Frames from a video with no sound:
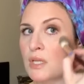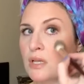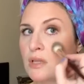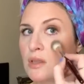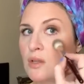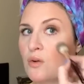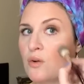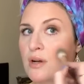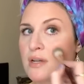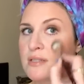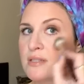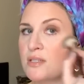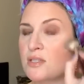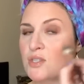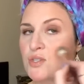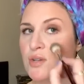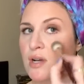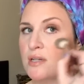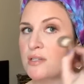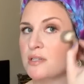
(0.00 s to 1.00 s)
Lauren's
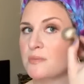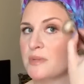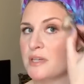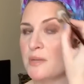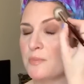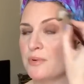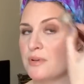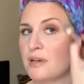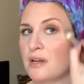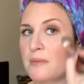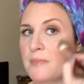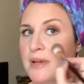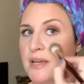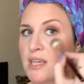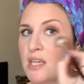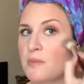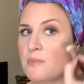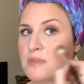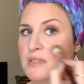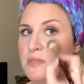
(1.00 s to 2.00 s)
instructing me to put it on my
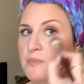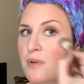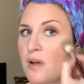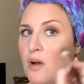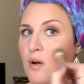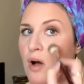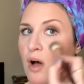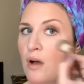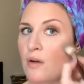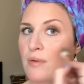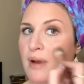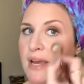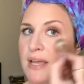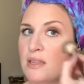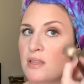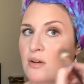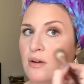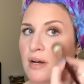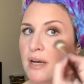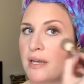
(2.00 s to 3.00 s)
Cupid's bow. All
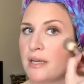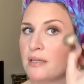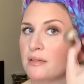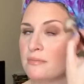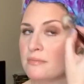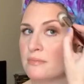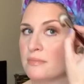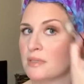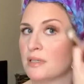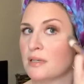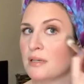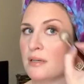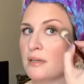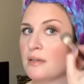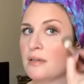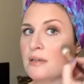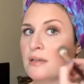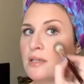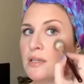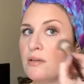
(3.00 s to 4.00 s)
right, Lauren,
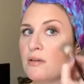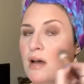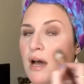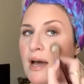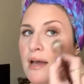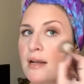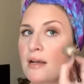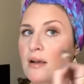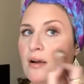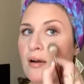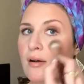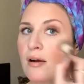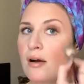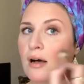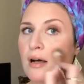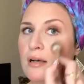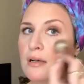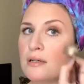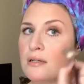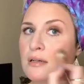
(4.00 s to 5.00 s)
you got it,
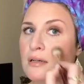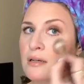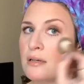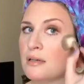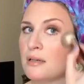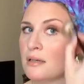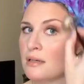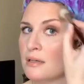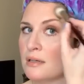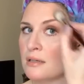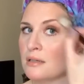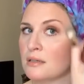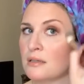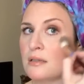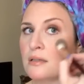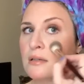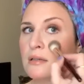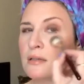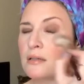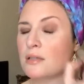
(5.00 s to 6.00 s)
girl.
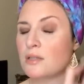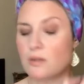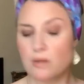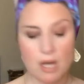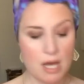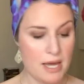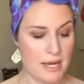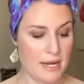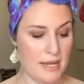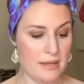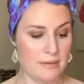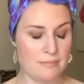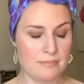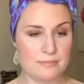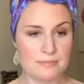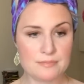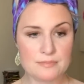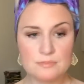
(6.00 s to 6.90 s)
You got it.